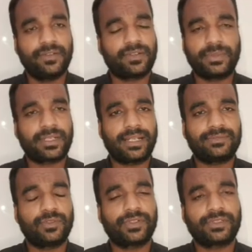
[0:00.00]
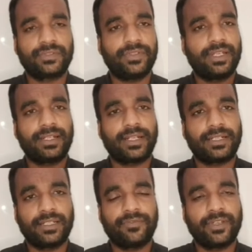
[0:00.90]
From the transfer function, we can
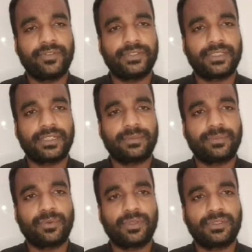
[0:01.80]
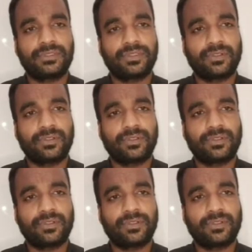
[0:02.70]
identify which are the poles